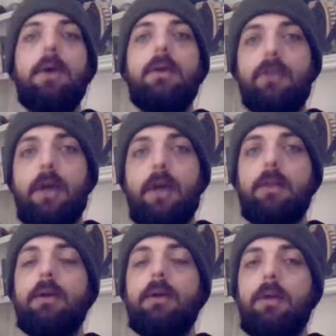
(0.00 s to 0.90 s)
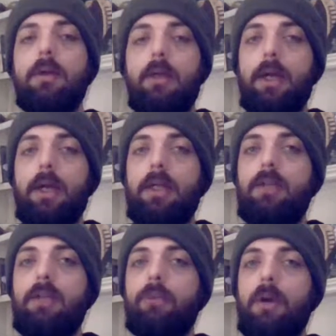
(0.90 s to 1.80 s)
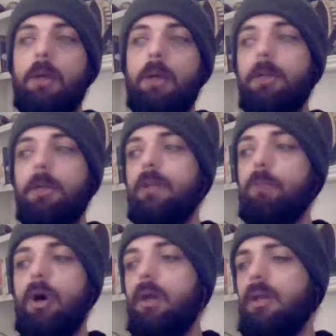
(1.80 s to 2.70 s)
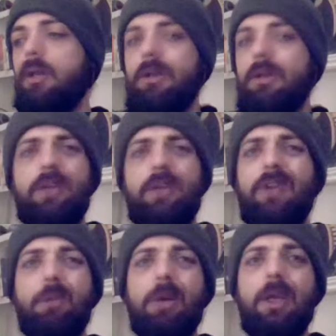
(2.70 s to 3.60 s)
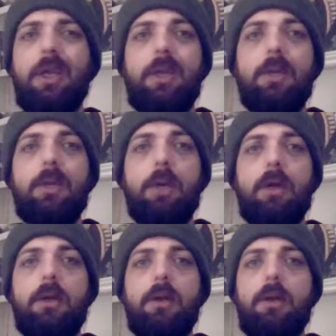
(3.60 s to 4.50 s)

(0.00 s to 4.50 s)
exactly. Like he squared up against Braun, and he's like $180, right?